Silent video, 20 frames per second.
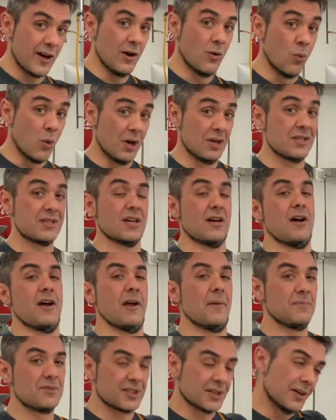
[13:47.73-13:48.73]
one
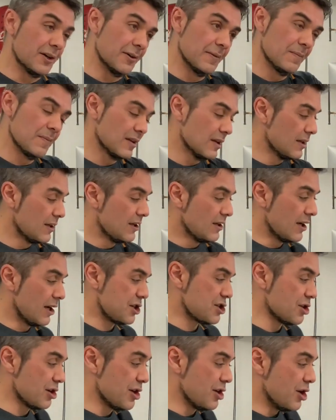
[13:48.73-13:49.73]
time, so I
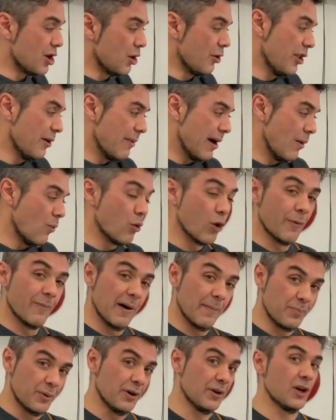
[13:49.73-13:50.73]
should have known that my
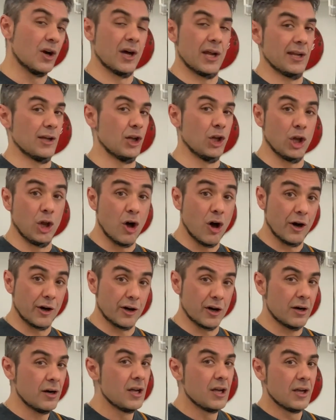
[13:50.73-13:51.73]
warm-up would have gone a little
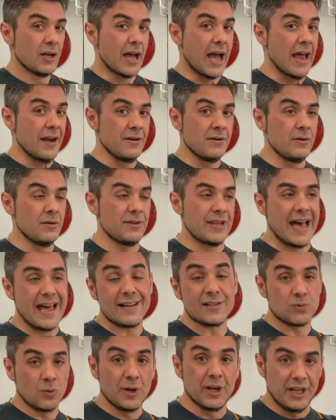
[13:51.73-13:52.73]
longer, and that
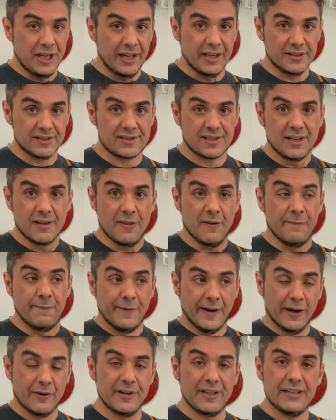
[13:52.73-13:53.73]
is what it is. The
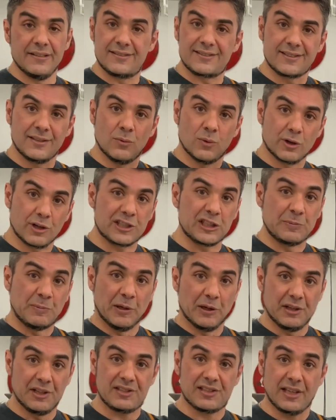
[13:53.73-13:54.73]
variance that we're
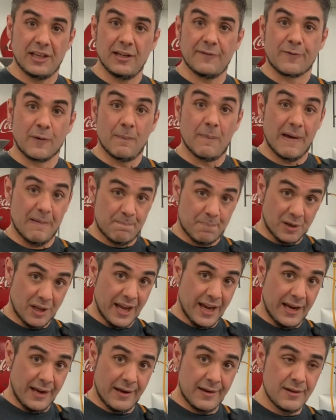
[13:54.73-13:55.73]
experiencing from my
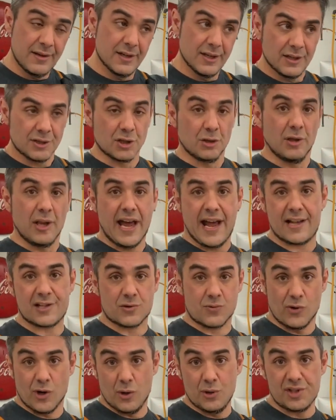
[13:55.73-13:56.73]
plan to last
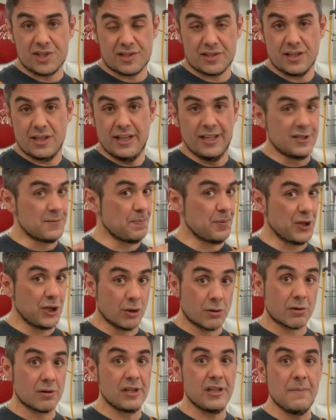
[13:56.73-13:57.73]
roast, it's
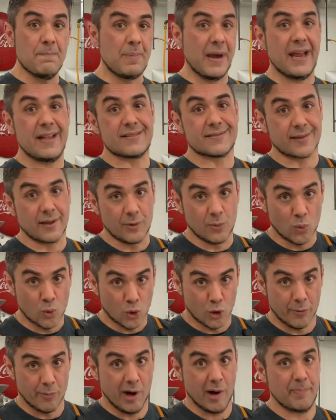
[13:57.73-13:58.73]
purely based on
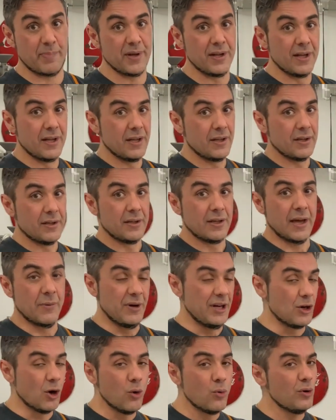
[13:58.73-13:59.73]
warm-up. And we
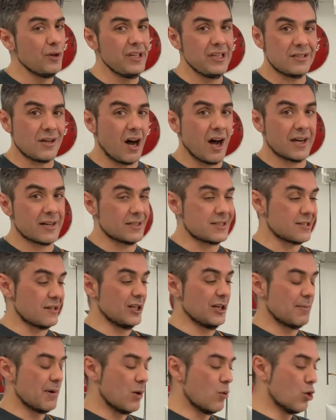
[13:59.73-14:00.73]
don't really talk a ton
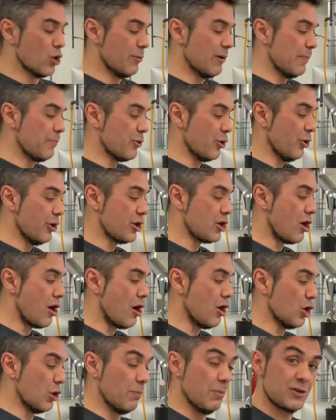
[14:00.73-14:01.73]
about warm-up
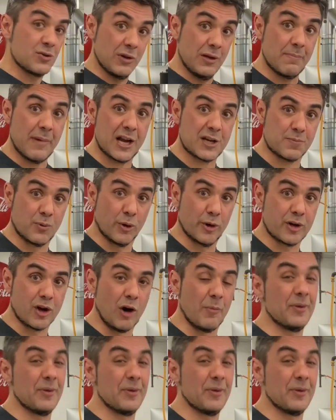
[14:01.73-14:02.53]
protocol or between batch protocol, but